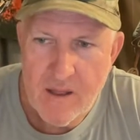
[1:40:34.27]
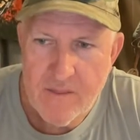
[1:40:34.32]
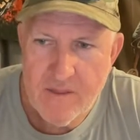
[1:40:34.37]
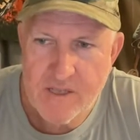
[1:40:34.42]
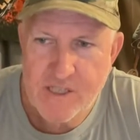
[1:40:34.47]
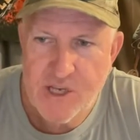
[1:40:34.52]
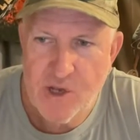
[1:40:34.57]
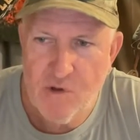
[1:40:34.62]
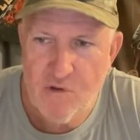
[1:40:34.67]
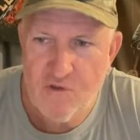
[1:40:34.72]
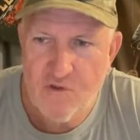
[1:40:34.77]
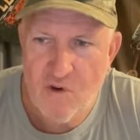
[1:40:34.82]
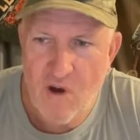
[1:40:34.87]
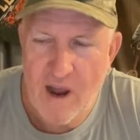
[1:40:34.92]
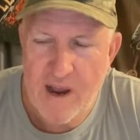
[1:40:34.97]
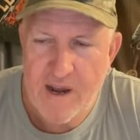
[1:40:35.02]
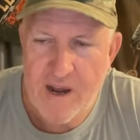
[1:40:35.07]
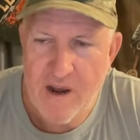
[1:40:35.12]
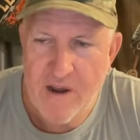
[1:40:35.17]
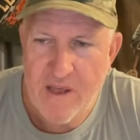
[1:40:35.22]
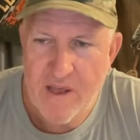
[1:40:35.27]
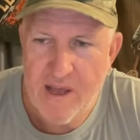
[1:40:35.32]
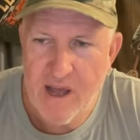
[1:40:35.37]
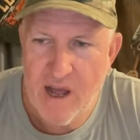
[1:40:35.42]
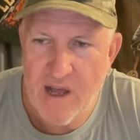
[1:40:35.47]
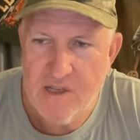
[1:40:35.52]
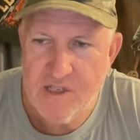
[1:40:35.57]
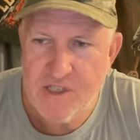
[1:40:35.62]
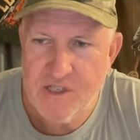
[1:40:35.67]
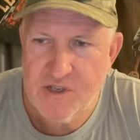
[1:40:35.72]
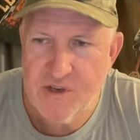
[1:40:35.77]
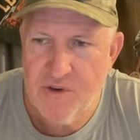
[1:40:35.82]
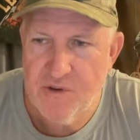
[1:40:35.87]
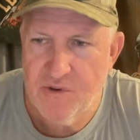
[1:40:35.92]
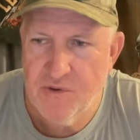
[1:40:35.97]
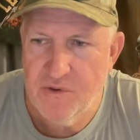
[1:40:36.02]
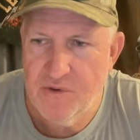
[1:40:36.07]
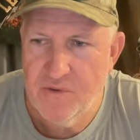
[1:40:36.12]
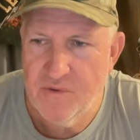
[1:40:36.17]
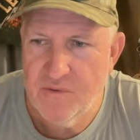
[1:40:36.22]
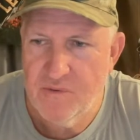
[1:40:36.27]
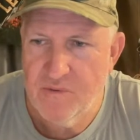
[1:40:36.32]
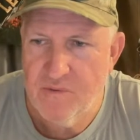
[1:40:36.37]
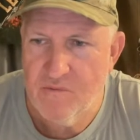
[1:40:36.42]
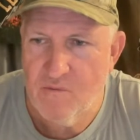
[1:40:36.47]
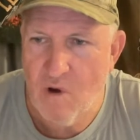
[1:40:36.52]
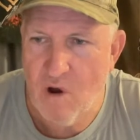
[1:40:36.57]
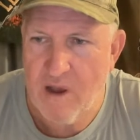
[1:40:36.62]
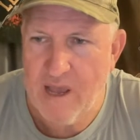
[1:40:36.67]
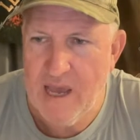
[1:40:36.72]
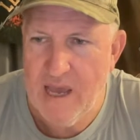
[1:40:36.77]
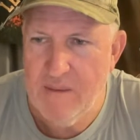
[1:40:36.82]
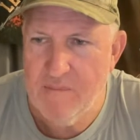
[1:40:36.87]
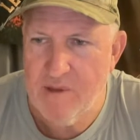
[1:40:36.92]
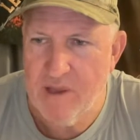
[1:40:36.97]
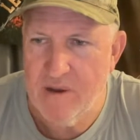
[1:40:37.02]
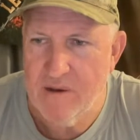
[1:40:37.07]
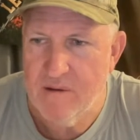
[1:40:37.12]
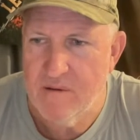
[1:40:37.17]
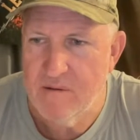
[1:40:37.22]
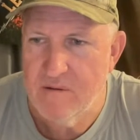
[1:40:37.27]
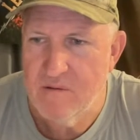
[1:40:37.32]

the tilt train only goes to Rockhampton.